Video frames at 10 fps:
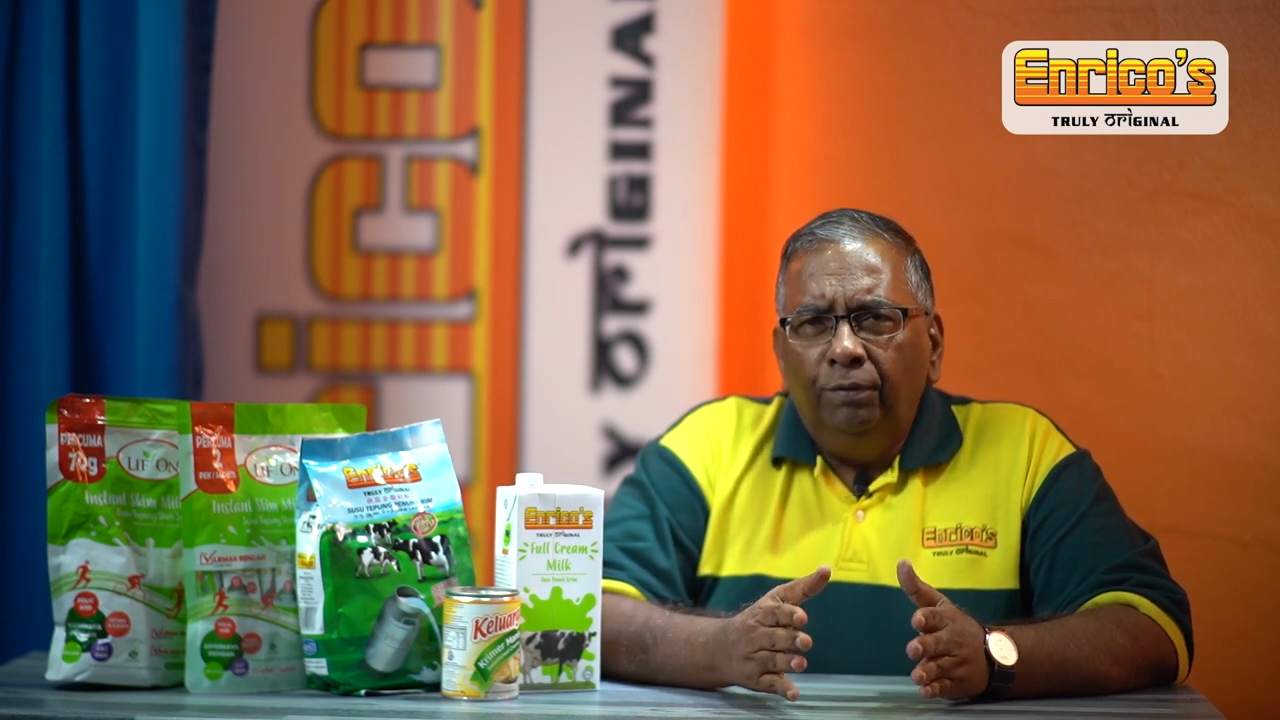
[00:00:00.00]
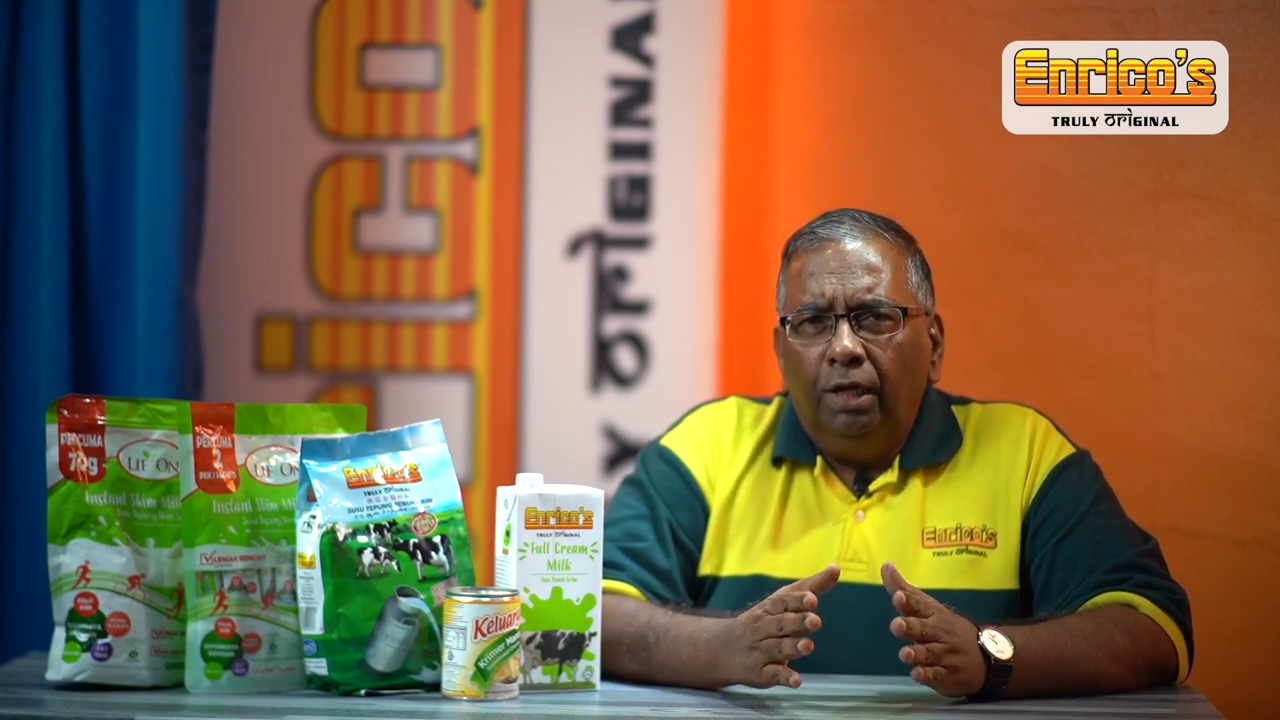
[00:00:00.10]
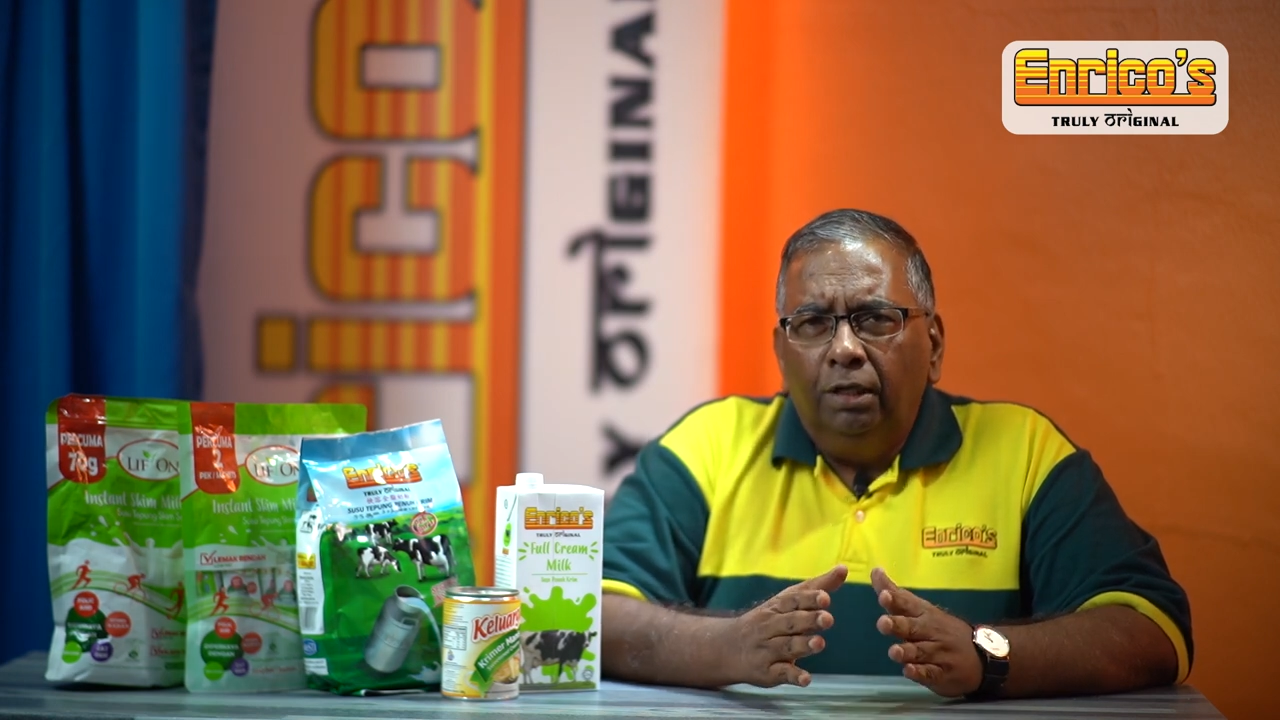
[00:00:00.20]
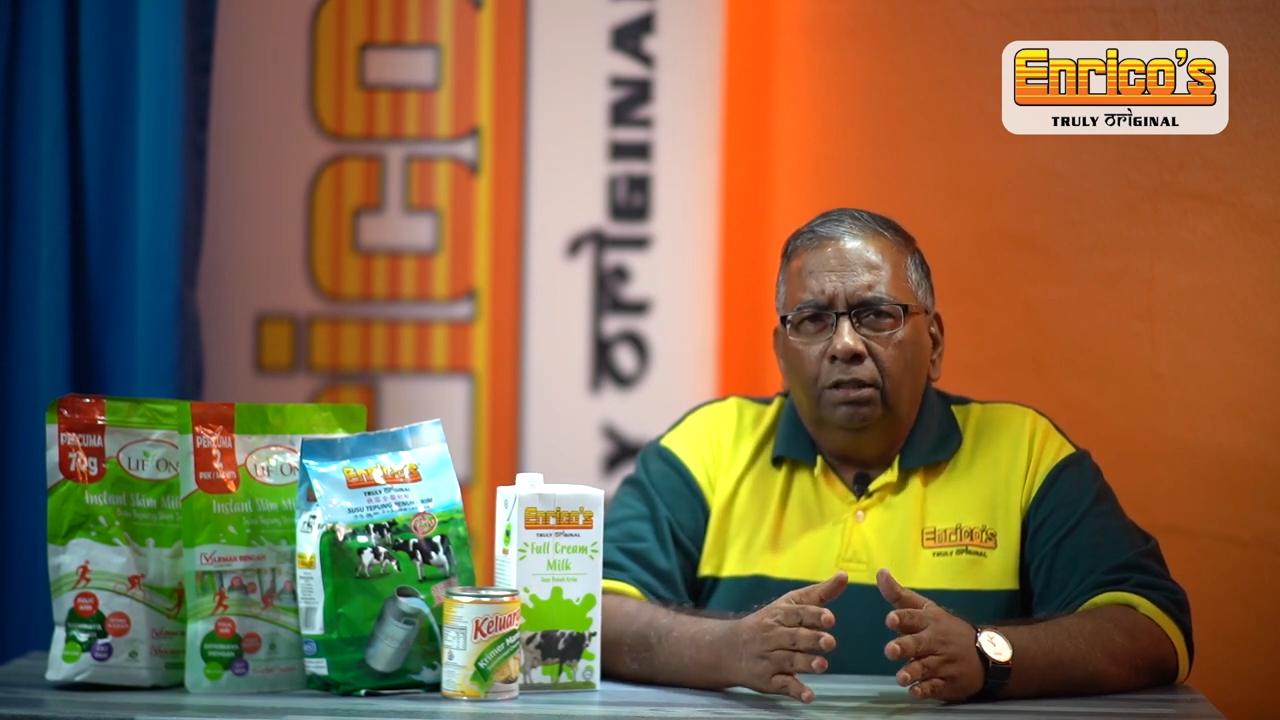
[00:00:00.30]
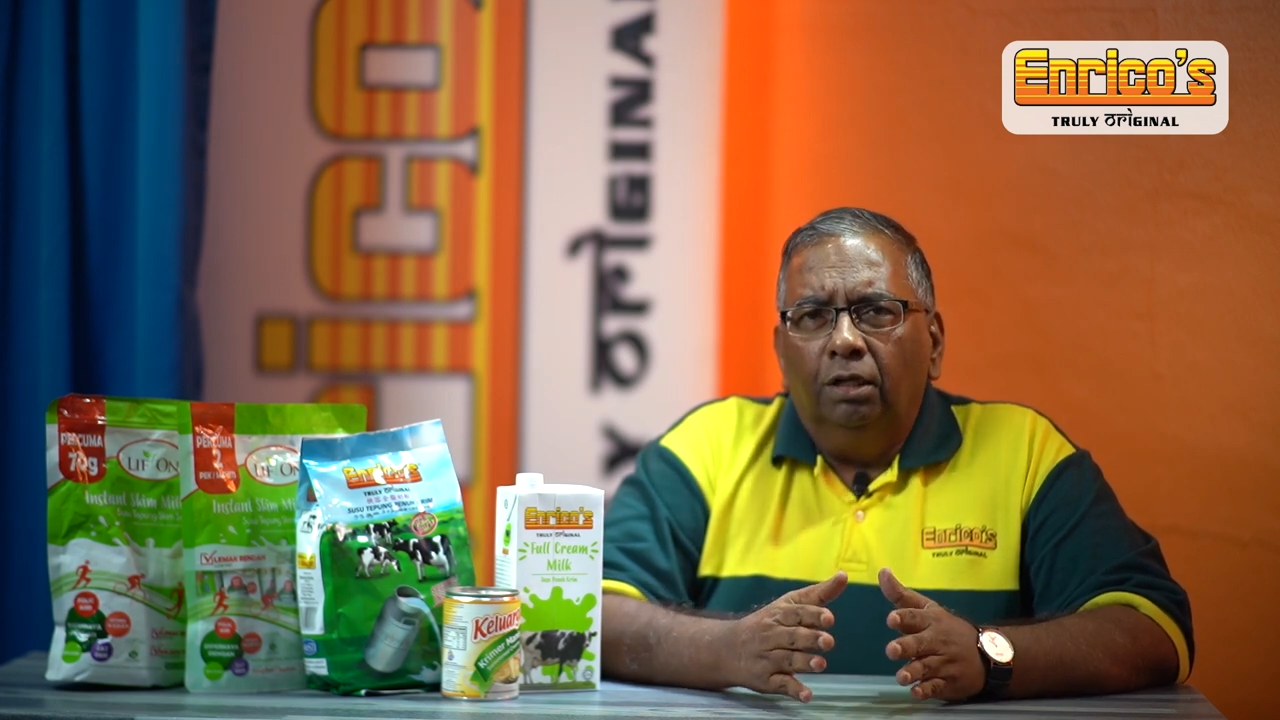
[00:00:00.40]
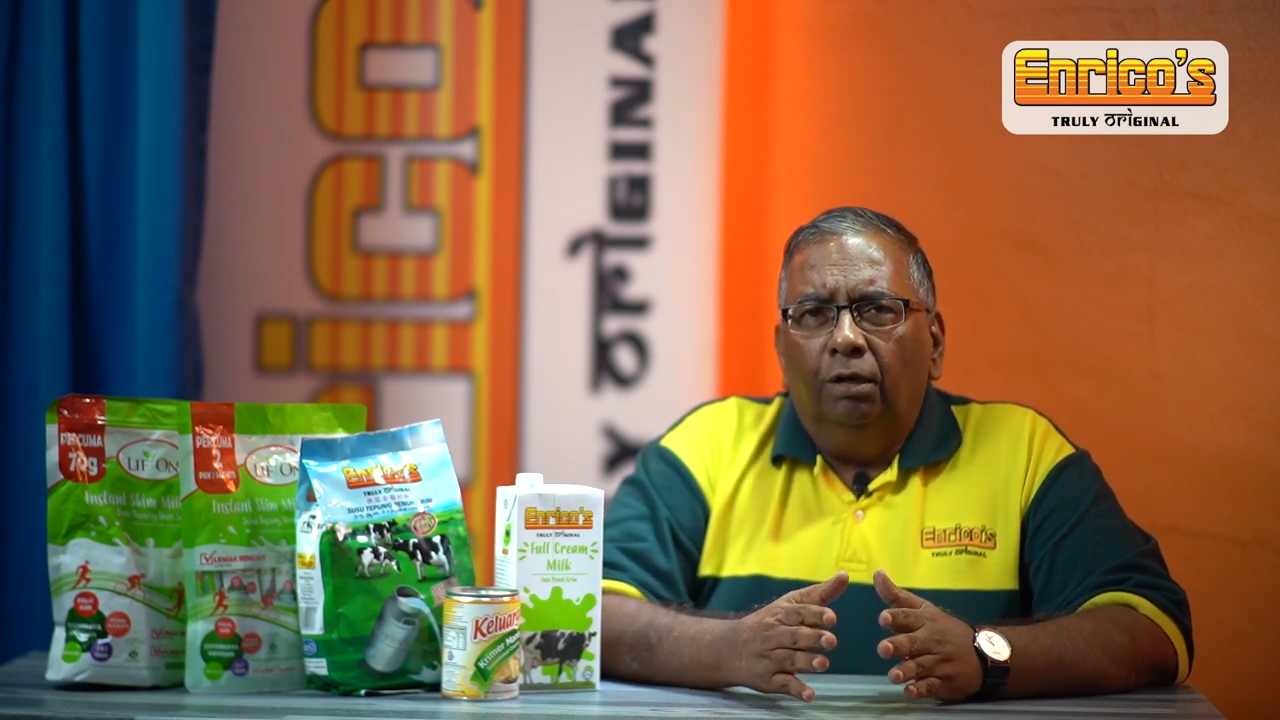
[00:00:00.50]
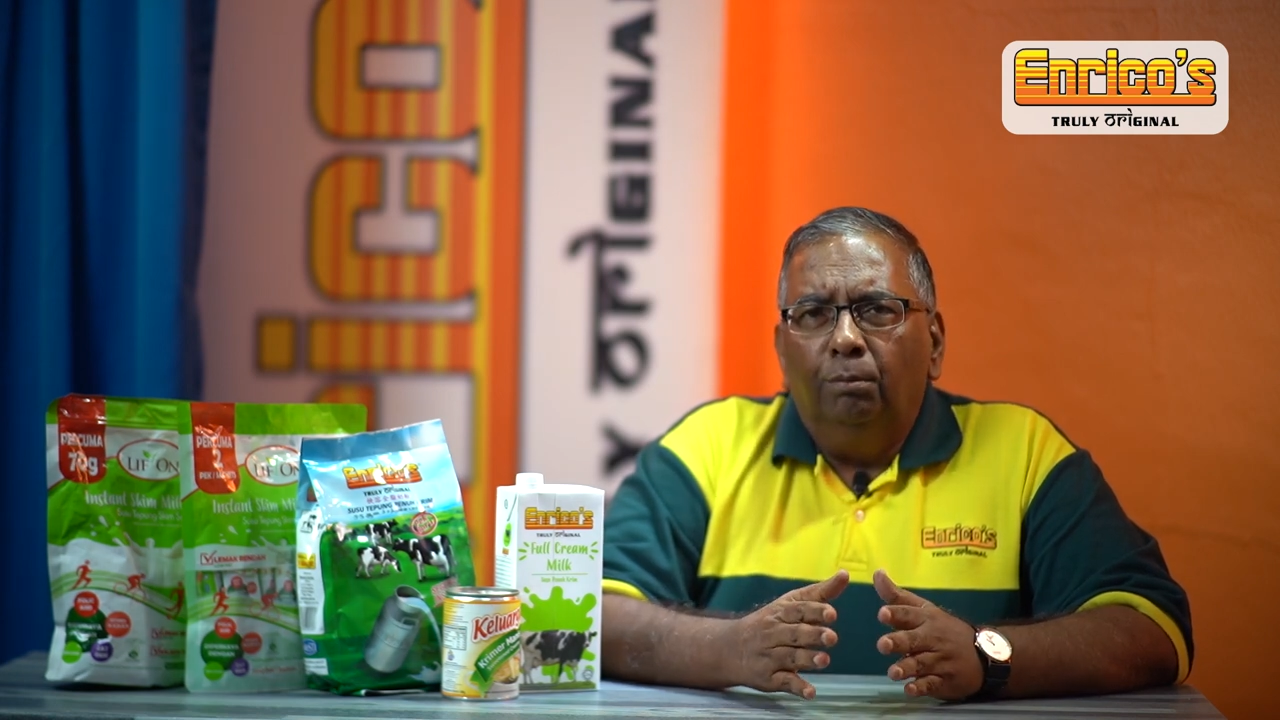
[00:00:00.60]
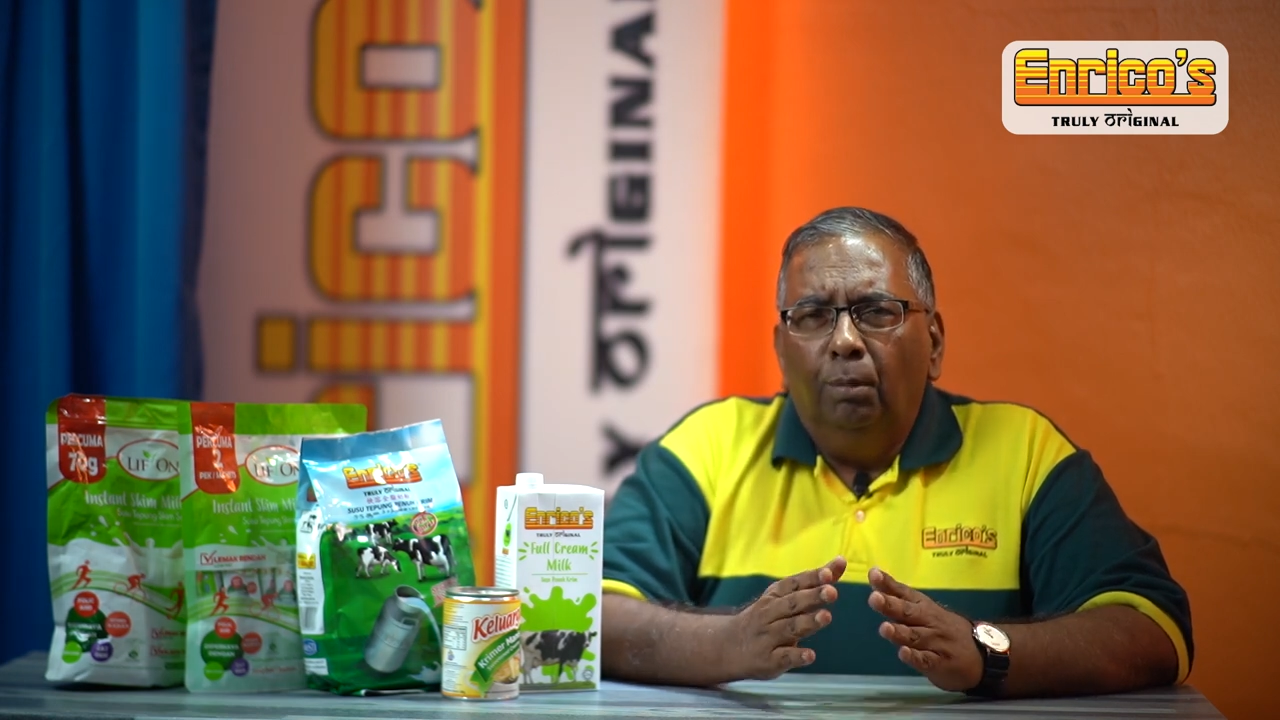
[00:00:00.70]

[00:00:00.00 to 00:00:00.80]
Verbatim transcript: that it's uh,